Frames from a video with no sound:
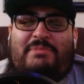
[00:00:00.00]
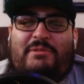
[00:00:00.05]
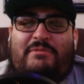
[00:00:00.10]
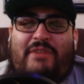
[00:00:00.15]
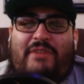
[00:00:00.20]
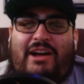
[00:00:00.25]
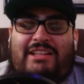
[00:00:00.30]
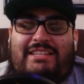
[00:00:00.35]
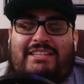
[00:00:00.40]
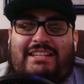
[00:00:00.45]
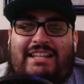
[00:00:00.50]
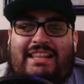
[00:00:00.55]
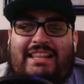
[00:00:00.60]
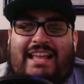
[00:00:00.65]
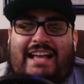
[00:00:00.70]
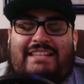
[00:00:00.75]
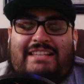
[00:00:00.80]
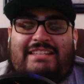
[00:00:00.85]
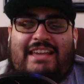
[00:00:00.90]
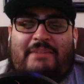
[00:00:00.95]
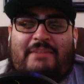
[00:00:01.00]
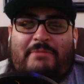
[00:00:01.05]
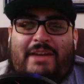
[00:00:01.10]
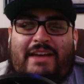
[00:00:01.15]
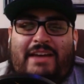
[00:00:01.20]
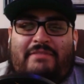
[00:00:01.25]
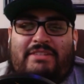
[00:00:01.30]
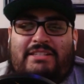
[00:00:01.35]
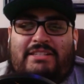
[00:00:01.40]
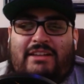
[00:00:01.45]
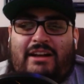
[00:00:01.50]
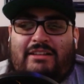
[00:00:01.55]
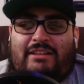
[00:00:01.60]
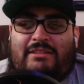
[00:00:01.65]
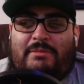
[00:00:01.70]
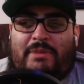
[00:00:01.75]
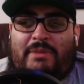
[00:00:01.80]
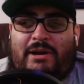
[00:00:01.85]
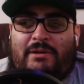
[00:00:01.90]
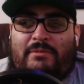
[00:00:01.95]
move on to the last game we haven't
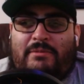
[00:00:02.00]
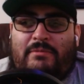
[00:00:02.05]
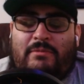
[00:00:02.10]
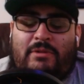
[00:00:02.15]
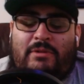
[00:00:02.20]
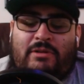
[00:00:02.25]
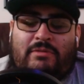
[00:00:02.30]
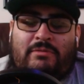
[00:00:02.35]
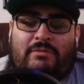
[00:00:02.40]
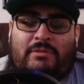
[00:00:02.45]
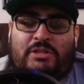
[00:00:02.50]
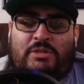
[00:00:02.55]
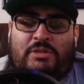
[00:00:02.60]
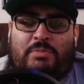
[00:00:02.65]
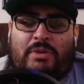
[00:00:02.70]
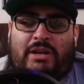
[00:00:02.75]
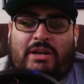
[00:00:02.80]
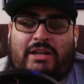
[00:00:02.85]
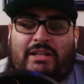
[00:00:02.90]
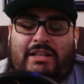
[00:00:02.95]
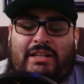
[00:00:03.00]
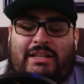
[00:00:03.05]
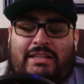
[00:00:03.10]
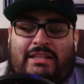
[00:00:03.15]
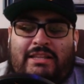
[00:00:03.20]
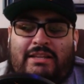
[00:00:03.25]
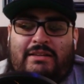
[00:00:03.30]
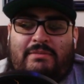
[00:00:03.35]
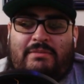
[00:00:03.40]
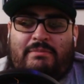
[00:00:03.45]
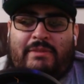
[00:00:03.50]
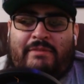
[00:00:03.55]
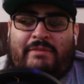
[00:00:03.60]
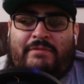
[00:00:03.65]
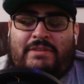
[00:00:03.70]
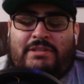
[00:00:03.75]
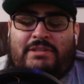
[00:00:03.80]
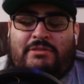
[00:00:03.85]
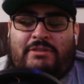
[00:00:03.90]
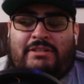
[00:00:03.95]
talked about. We'll, we'll sprinkle in the
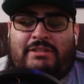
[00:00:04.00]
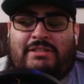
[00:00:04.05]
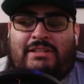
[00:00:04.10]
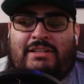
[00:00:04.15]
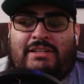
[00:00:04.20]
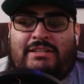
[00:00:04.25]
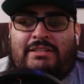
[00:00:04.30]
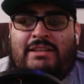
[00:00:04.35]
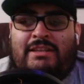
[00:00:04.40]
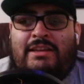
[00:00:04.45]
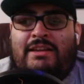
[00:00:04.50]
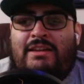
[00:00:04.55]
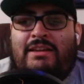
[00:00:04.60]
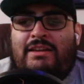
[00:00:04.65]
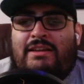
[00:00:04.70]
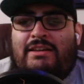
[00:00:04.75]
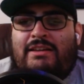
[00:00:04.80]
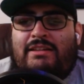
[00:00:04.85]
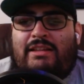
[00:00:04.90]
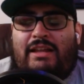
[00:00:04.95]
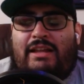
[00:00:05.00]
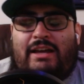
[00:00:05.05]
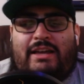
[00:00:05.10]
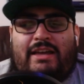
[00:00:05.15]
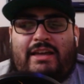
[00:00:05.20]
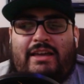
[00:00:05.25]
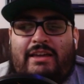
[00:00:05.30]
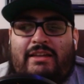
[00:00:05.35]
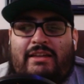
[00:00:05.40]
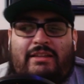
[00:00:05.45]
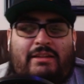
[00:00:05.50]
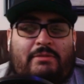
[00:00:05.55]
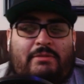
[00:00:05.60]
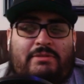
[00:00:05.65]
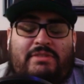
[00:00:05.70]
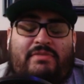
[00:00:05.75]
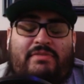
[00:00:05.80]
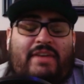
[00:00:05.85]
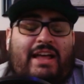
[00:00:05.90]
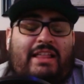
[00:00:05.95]
Memphis Grizzlies. Look, it, it
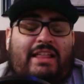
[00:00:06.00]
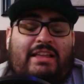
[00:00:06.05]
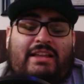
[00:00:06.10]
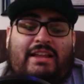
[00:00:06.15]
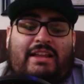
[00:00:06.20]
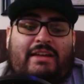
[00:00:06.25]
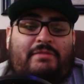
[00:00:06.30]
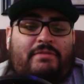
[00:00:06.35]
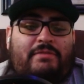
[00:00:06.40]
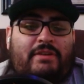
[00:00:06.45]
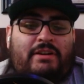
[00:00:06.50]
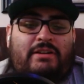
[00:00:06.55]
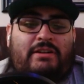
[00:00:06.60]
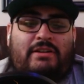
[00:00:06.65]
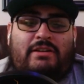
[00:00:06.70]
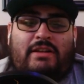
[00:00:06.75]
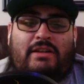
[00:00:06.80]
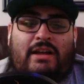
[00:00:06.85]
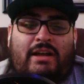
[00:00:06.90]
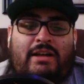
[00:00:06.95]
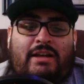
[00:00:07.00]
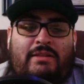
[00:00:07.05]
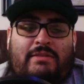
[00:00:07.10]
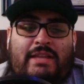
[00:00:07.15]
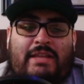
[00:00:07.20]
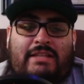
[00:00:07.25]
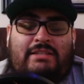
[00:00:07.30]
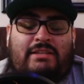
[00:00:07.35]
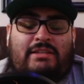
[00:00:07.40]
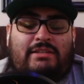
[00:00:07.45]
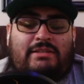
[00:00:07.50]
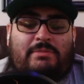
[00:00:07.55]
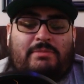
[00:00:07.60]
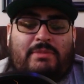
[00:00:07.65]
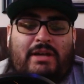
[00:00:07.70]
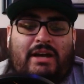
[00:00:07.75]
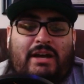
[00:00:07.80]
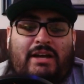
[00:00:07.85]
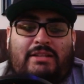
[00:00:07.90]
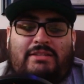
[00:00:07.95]
was a valiant effort. Uh, that took some
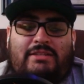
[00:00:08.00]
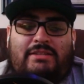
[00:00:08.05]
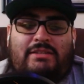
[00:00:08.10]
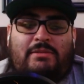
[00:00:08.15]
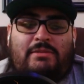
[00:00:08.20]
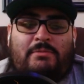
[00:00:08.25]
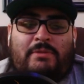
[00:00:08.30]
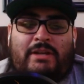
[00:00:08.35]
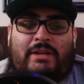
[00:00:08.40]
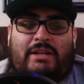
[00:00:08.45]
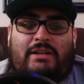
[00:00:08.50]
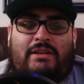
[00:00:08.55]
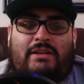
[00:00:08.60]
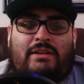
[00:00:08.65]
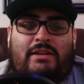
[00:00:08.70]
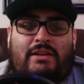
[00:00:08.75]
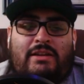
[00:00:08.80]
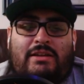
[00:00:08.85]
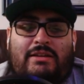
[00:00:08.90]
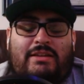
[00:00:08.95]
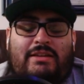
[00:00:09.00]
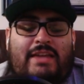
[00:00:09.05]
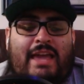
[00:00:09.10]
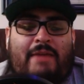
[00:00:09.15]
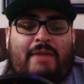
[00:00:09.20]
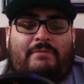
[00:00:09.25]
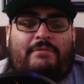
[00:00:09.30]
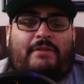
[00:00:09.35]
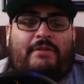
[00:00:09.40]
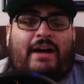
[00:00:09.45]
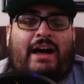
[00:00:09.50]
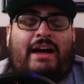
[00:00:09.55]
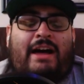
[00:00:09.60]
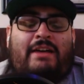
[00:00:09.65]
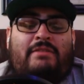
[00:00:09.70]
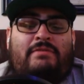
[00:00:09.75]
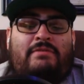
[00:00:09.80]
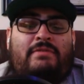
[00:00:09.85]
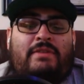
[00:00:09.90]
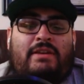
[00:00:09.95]
guts to win Game
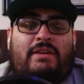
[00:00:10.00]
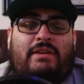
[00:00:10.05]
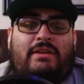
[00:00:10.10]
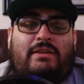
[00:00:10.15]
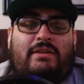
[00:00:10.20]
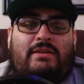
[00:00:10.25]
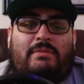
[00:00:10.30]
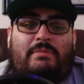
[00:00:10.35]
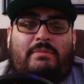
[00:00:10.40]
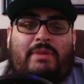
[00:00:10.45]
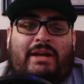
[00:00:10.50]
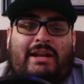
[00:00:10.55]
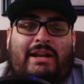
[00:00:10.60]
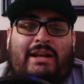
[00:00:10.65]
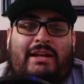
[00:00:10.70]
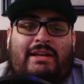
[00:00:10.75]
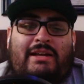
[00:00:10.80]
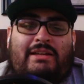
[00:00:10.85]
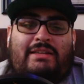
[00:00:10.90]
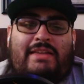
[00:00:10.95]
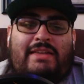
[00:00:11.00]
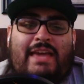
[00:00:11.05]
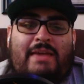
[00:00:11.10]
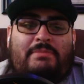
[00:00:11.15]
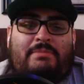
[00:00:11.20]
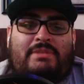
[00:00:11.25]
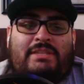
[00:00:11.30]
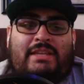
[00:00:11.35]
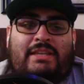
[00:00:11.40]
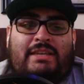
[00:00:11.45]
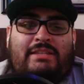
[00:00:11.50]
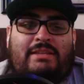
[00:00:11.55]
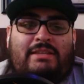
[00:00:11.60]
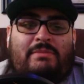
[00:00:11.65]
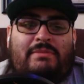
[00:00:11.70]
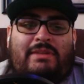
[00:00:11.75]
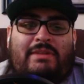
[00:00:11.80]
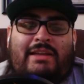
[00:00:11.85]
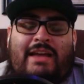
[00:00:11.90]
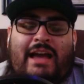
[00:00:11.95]
Five, but uh, Game Six
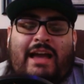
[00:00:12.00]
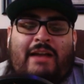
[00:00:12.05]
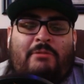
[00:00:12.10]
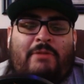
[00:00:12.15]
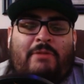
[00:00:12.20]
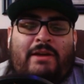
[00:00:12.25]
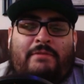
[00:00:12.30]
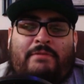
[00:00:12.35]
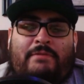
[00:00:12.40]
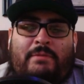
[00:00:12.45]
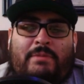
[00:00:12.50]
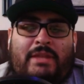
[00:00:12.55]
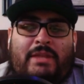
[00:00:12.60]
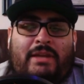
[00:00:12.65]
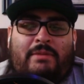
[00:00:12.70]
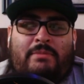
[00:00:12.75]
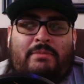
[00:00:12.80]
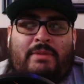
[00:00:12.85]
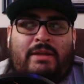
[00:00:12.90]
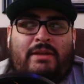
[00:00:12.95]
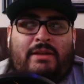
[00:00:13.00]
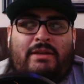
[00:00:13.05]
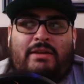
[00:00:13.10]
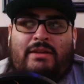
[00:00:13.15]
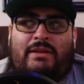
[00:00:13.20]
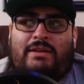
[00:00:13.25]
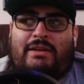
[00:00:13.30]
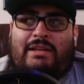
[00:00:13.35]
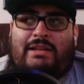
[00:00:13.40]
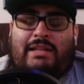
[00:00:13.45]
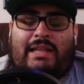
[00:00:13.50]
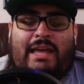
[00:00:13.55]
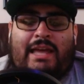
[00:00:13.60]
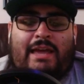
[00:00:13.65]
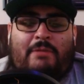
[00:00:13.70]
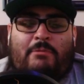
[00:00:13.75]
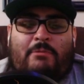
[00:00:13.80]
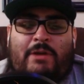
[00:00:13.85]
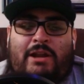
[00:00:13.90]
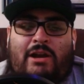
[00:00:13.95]
it, it got away from them.
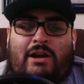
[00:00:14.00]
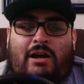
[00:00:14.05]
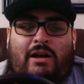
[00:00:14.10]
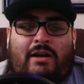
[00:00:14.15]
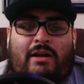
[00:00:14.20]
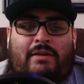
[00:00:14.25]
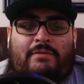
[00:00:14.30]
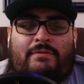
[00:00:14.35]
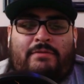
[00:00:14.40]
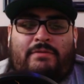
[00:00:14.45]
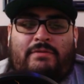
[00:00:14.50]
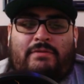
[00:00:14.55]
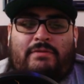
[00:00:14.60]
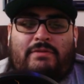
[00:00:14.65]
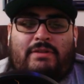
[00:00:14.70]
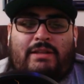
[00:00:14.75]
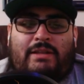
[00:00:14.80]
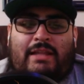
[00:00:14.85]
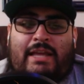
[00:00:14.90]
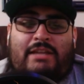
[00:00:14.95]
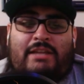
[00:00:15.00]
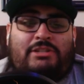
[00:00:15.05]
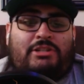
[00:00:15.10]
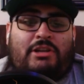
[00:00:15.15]
Klay went off. Klay